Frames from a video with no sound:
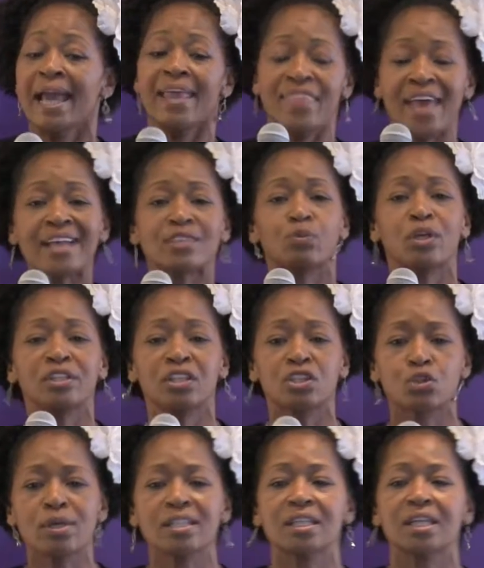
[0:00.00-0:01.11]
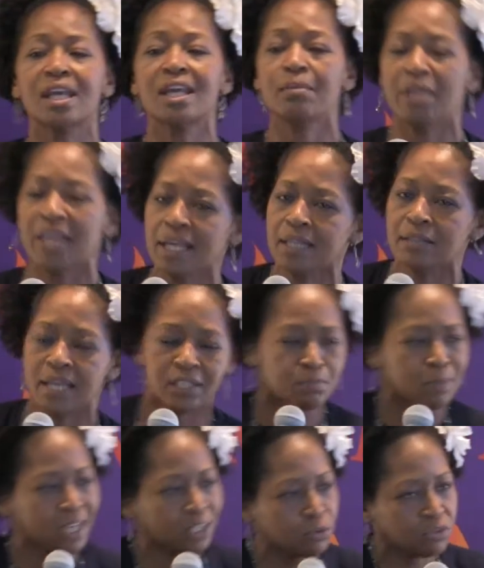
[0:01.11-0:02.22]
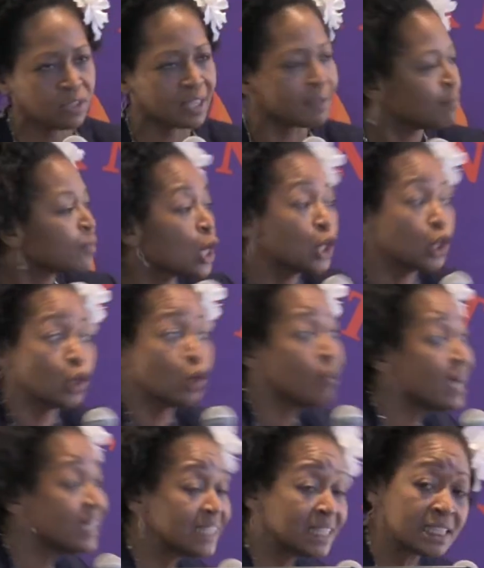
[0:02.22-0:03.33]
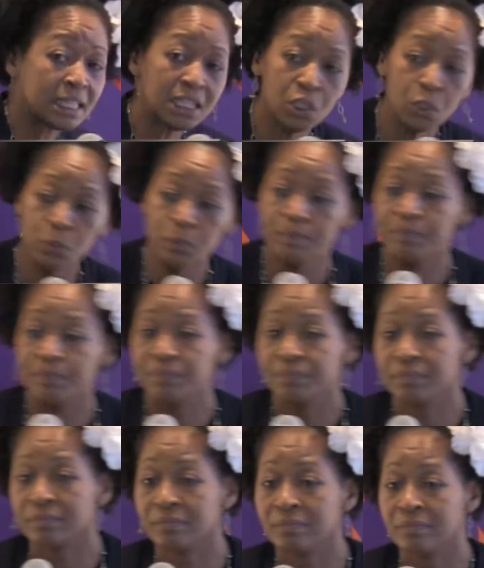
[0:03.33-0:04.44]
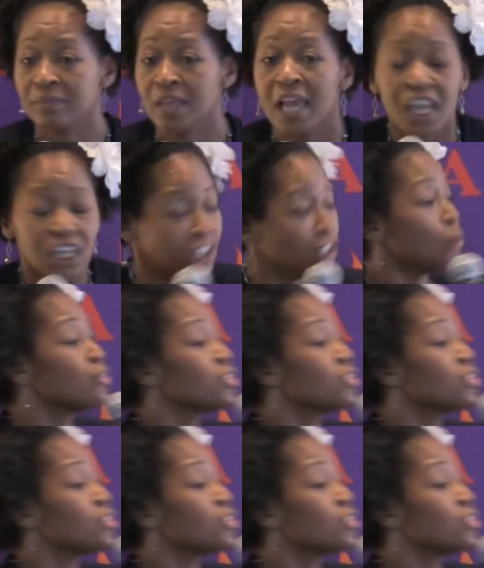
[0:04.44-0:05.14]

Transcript: And that's one of the tricks of the enemy. He think make you think, nobody see you. Mm.